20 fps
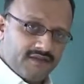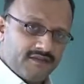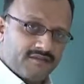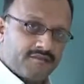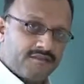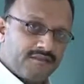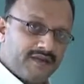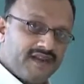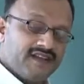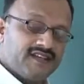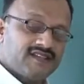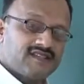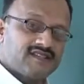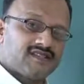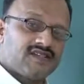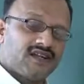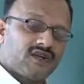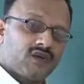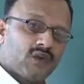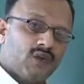brings the
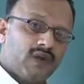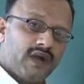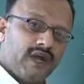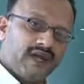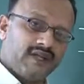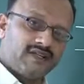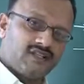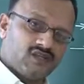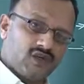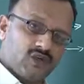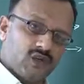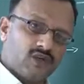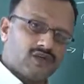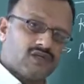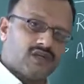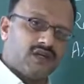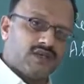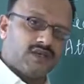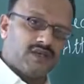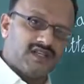two ends closer
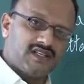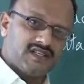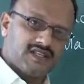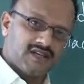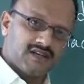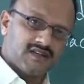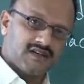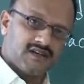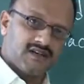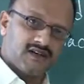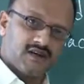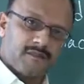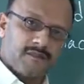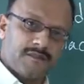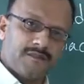to each other